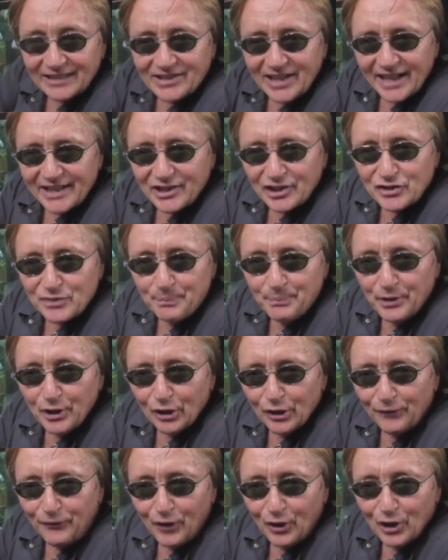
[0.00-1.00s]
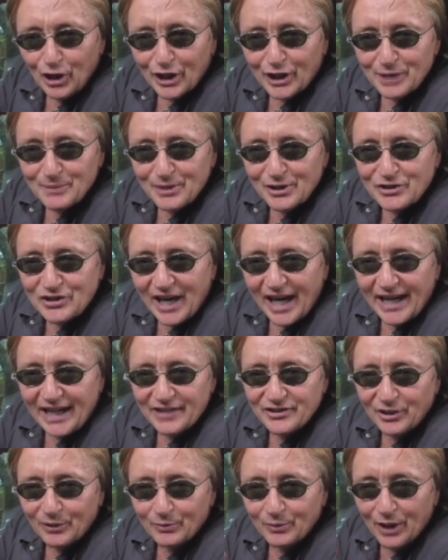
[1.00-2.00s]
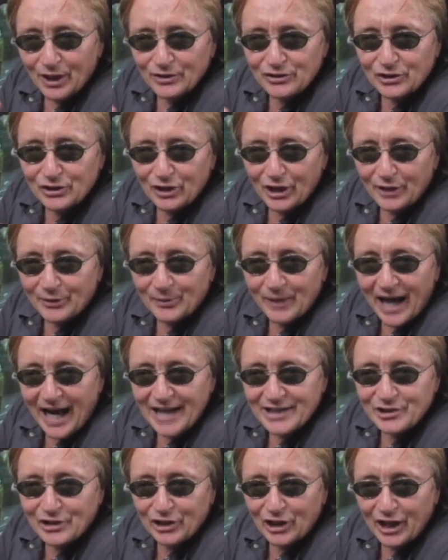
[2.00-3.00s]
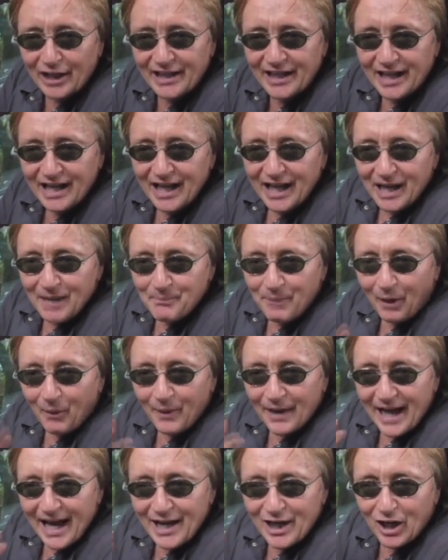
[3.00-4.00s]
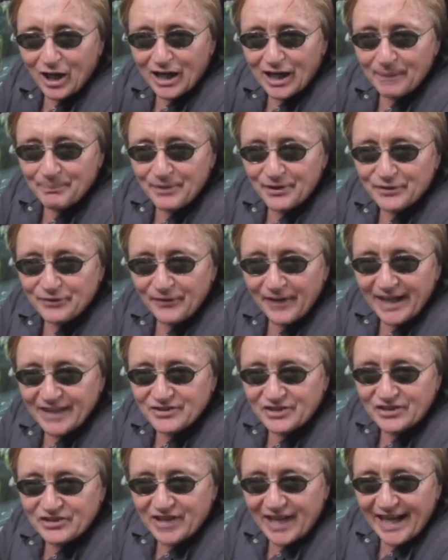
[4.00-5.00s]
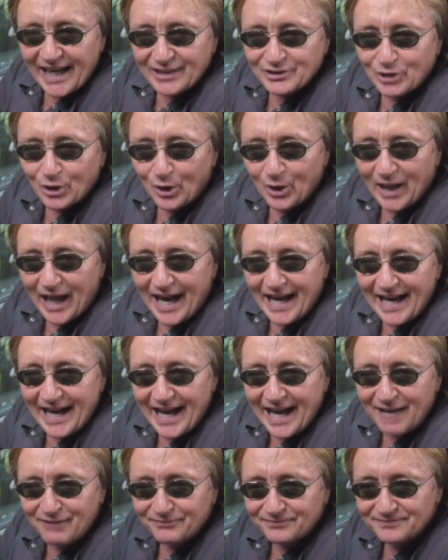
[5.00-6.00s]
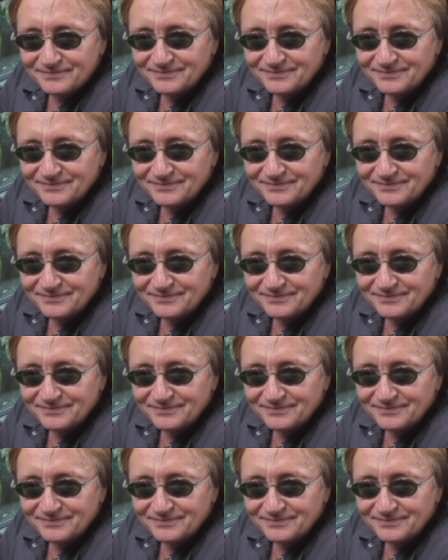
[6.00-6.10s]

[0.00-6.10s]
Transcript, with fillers: Now take this beautiful looking Mercedes, that's good, that's good. But when I hook up this fancy scan tool I